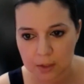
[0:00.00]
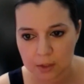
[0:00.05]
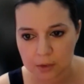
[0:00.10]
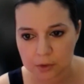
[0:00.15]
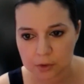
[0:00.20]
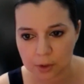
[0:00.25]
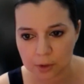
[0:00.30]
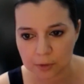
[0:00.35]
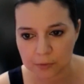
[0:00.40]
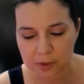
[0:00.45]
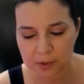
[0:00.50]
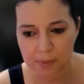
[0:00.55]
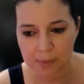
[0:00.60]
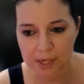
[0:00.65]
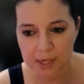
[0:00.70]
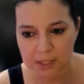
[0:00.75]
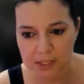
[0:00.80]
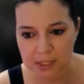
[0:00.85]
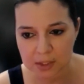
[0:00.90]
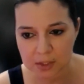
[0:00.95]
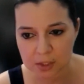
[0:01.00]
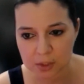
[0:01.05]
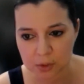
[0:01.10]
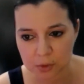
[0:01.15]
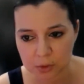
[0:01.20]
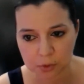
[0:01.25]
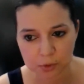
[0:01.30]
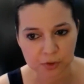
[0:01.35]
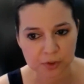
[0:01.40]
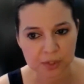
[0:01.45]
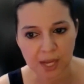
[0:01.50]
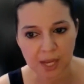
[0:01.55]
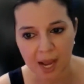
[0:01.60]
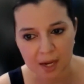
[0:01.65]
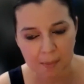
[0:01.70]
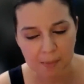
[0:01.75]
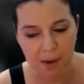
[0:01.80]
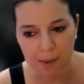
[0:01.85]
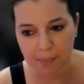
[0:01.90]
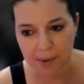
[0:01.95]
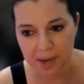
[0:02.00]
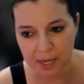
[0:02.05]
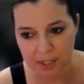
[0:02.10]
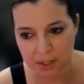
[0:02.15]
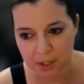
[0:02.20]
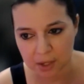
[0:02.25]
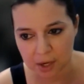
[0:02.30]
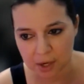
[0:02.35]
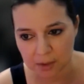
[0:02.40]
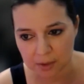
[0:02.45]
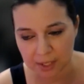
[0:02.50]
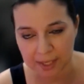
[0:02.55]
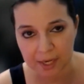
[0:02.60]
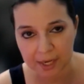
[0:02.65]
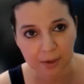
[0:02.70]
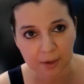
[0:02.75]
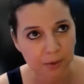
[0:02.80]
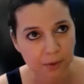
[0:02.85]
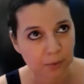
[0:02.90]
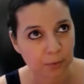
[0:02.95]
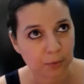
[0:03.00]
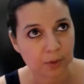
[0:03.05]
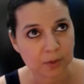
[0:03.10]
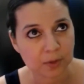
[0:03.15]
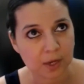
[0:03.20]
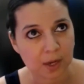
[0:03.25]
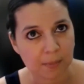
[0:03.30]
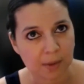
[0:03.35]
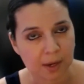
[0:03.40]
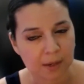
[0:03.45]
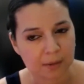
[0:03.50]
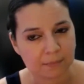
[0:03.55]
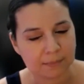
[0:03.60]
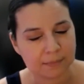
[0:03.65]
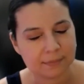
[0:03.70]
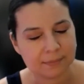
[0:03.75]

So if somebody says to you, well, stay out of my backyard, like I heard one time my,